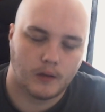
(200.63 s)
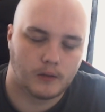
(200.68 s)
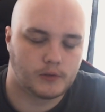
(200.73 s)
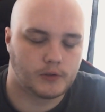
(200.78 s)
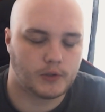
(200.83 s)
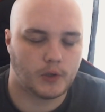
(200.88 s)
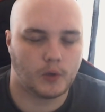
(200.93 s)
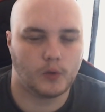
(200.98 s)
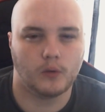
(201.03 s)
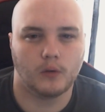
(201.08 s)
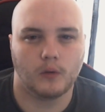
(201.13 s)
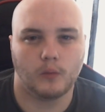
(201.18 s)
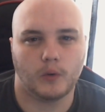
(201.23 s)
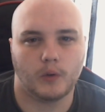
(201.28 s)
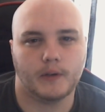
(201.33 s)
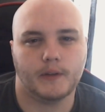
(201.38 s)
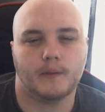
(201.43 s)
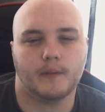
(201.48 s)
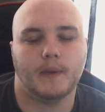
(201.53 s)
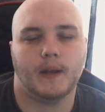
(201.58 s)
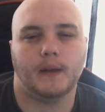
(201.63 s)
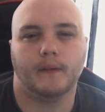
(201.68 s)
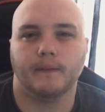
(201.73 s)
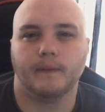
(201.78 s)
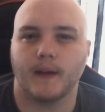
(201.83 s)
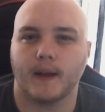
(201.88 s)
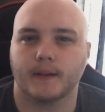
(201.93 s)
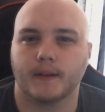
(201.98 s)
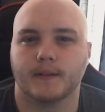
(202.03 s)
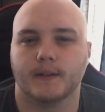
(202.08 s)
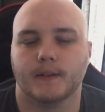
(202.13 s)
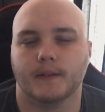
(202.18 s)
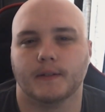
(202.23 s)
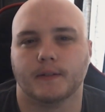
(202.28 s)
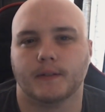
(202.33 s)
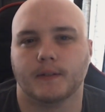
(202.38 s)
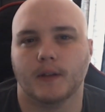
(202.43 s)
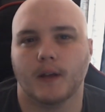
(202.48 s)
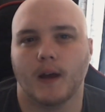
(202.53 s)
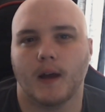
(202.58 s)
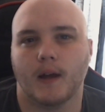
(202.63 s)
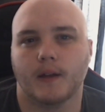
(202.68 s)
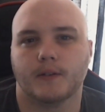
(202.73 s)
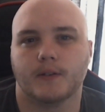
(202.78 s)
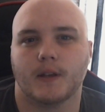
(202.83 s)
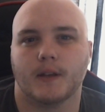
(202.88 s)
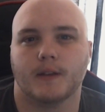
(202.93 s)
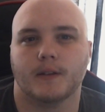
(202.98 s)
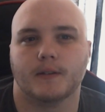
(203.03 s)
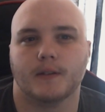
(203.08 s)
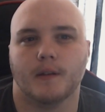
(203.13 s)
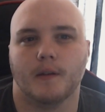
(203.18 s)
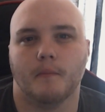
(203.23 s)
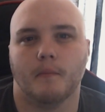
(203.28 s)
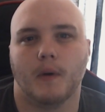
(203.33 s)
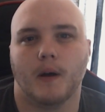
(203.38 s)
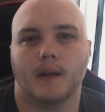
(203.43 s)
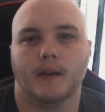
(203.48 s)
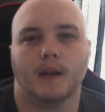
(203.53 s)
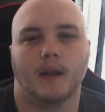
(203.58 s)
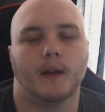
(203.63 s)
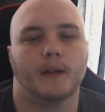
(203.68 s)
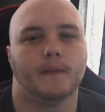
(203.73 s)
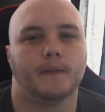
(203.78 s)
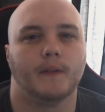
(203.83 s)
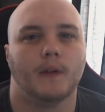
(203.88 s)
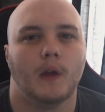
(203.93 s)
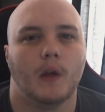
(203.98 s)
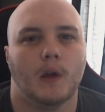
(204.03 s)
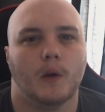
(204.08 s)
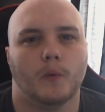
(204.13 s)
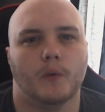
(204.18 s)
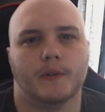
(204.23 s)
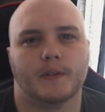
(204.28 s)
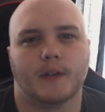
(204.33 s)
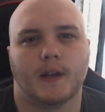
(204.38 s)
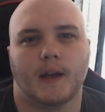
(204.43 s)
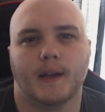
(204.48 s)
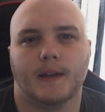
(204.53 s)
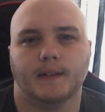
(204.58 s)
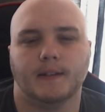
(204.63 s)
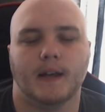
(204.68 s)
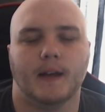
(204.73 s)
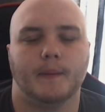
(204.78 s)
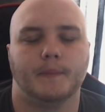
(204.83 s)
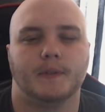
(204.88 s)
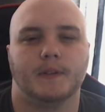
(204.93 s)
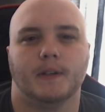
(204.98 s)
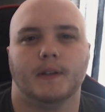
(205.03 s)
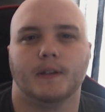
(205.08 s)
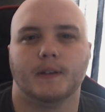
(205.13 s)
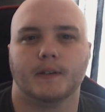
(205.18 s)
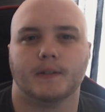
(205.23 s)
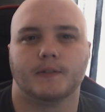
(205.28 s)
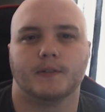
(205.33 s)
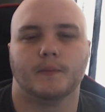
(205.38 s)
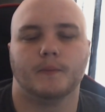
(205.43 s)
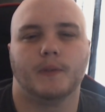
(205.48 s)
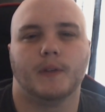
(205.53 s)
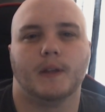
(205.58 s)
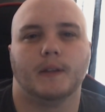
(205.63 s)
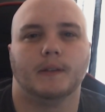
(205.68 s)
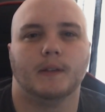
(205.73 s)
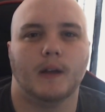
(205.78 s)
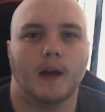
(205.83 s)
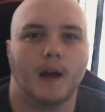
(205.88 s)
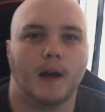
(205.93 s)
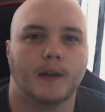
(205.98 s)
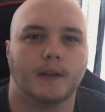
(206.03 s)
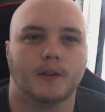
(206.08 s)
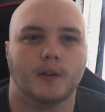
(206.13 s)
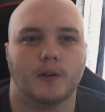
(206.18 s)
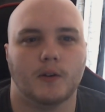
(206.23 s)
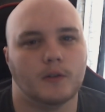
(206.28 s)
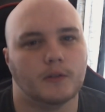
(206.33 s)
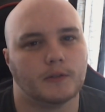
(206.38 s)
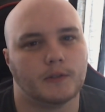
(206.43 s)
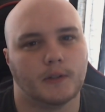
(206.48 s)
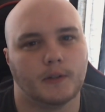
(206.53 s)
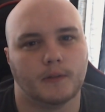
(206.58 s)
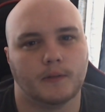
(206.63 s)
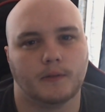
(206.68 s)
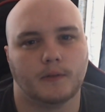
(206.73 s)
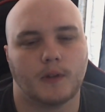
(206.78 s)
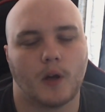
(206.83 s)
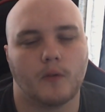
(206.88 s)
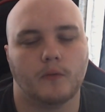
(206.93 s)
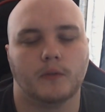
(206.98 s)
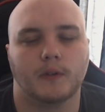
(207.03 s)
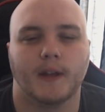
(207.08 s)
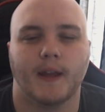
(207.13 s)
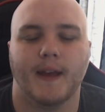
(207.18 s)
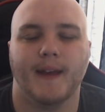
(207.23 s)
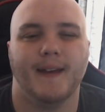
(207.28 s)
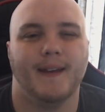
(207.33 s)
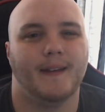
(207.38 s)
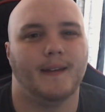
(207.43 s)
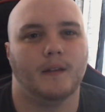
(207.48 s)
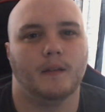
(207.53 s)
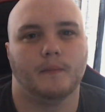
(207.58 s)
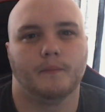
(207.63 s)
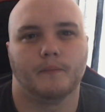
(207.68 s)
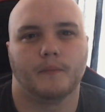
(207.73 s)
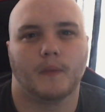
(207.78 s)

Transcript: So one of the main factors that I changed in my life was I adapted something that I called don't care.